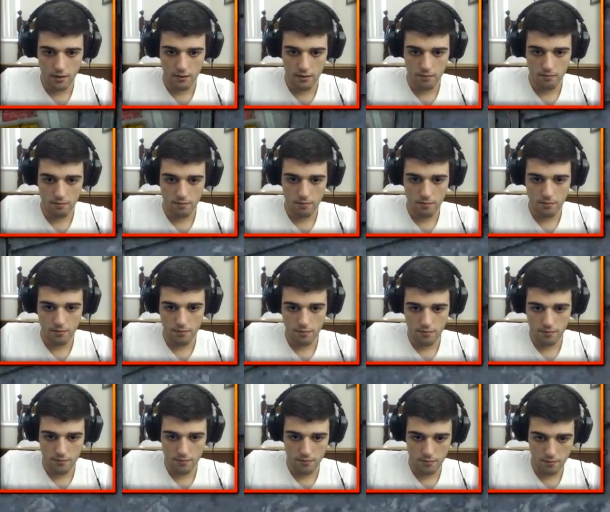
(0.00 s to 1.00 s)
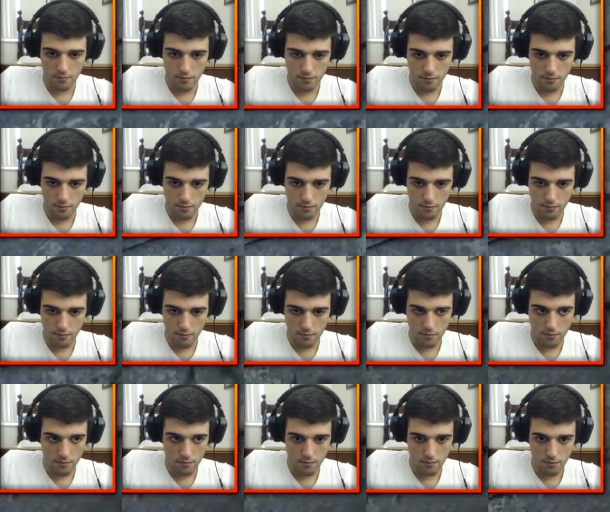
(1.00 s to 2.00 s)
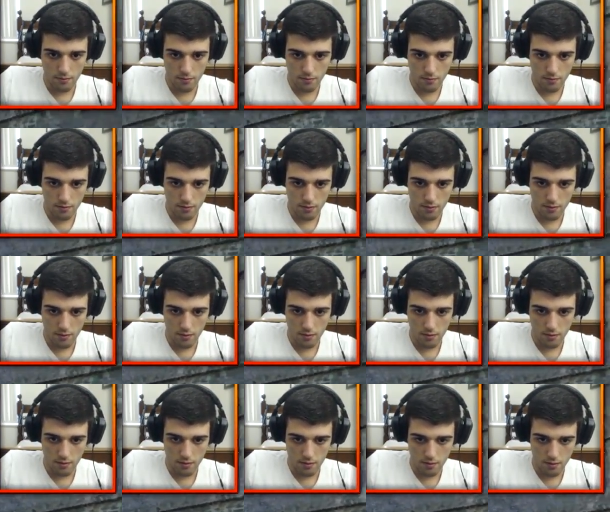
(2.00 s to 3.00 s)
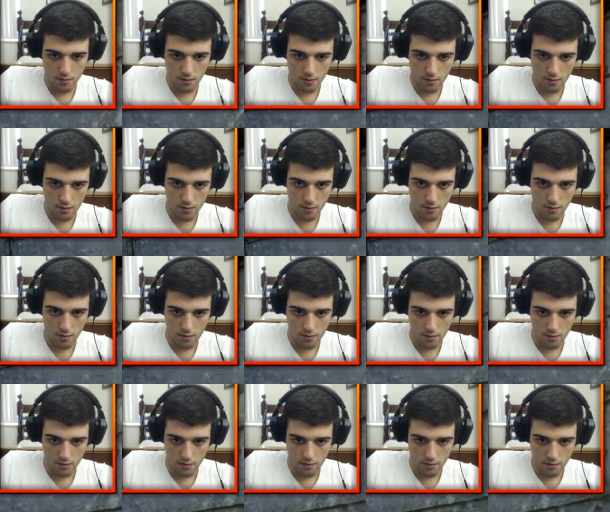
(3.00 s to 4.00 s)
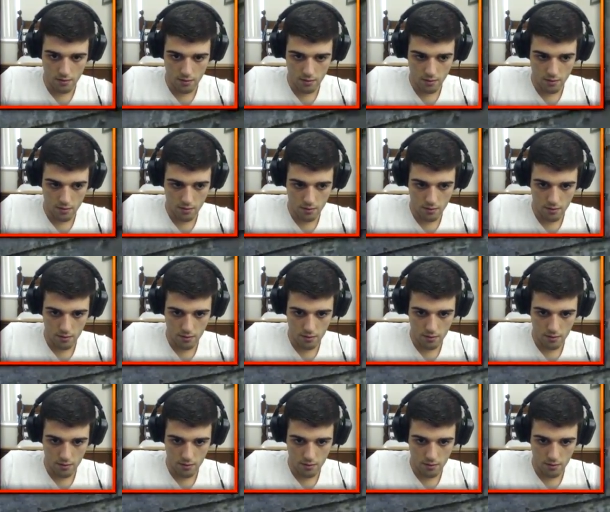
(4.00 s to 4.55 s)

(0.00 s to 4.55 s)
Nothing is said.